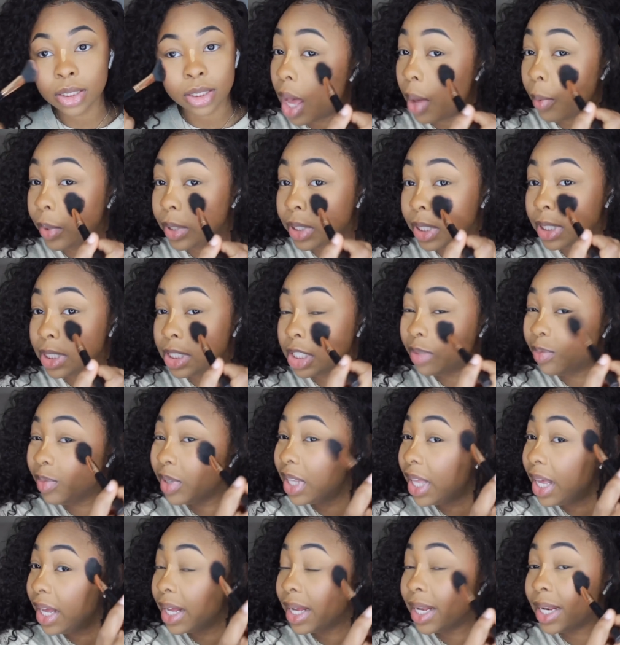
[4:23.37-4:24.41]
I want this to be
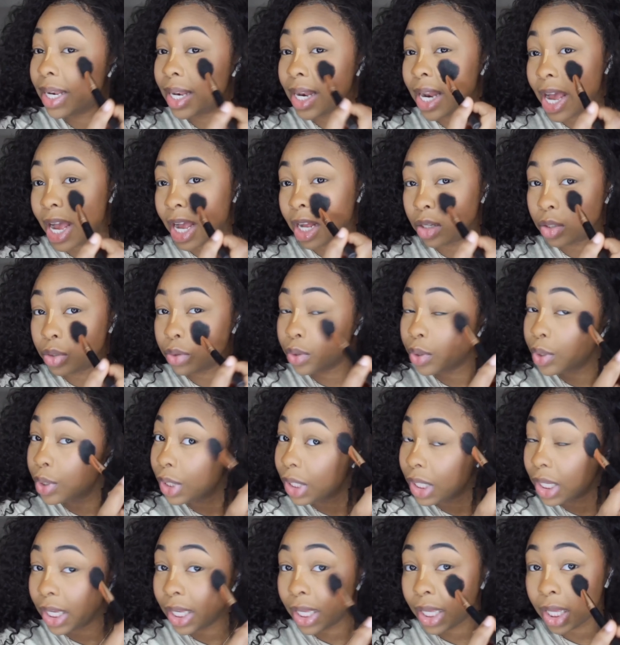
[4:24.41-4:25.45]
like a natural
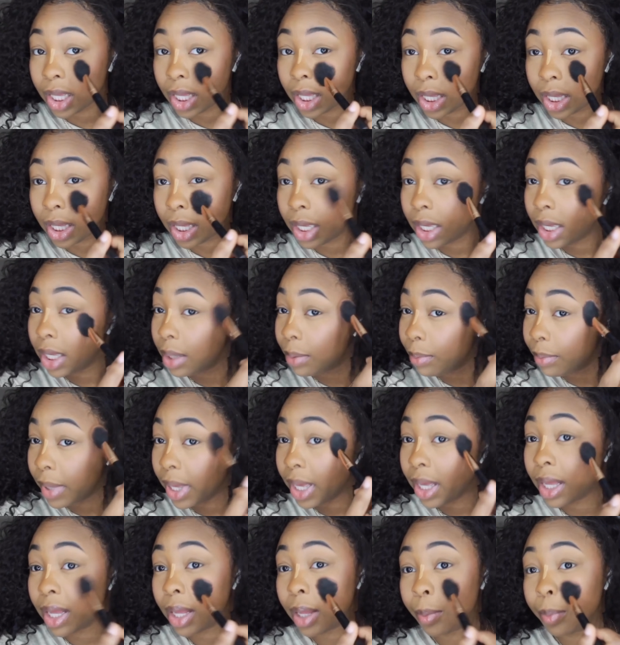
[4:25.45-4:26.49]
looking
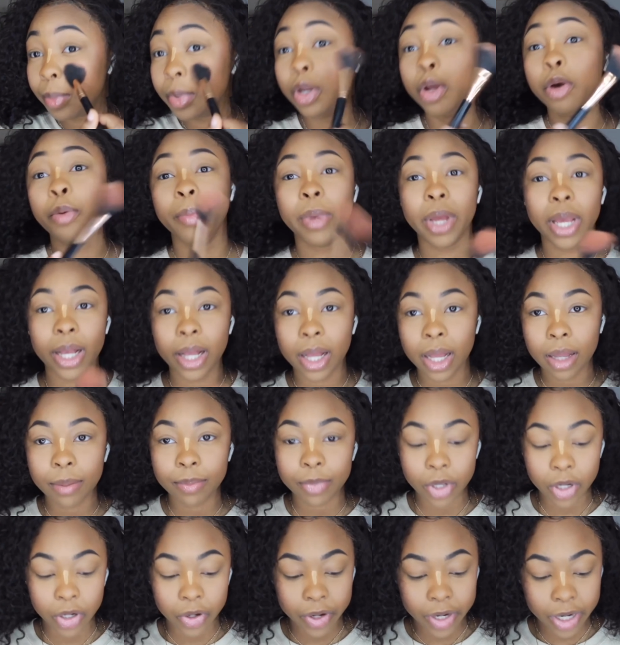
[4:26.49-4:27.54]
makeup, no makeup,
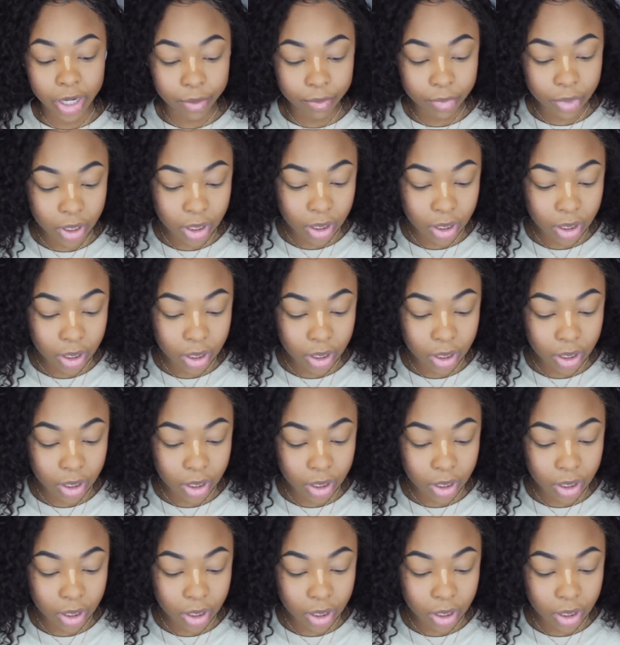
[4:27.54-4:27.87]
you know what I mean?